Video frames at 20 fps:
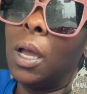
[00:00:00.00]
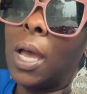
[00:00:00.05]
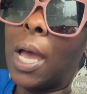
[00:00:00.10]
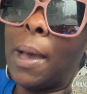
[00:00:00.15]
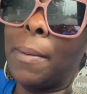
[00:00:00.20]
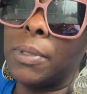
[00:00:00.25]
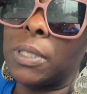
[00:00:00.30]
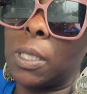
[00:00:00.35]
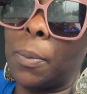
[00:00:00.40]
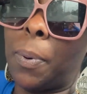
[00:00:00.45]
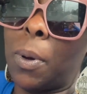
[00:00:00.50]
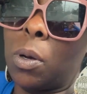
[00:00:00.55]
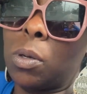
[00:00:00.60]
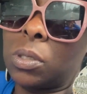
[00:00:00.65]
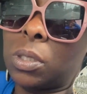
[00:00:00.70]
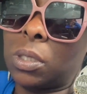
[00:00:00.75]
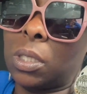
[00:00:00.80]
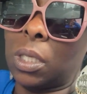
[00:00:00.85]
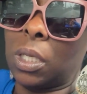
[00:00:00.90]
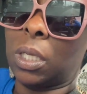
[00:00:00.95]
I was
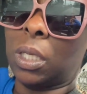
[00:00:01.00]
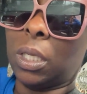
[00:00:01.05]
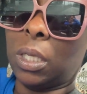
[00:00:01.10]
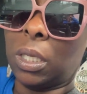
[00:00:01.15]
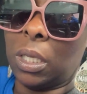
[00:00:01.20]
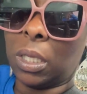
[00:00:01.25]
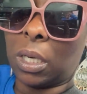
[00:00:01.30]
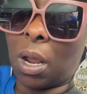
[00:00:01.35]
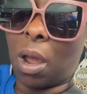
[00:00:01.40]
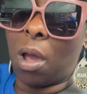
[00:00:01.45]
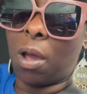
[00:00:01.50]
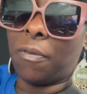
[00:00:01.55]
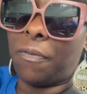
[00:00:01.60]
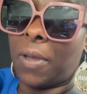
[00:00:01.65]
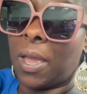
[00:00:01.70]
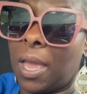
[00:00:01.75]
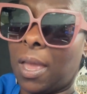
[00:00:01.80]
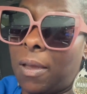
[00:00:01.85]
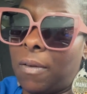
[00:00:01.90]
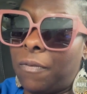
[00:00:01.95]
supposed to get off
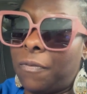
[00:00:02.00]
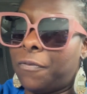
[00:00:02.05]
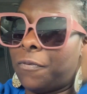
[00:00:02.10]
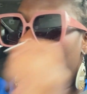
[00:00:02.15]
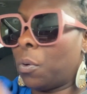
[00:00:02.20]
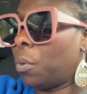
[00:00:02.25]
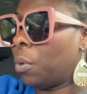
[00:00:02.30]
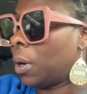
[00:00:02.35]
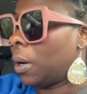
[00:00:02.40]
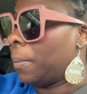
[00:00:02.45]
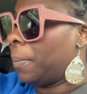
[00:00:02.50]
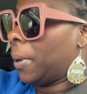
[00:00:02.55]
at 4,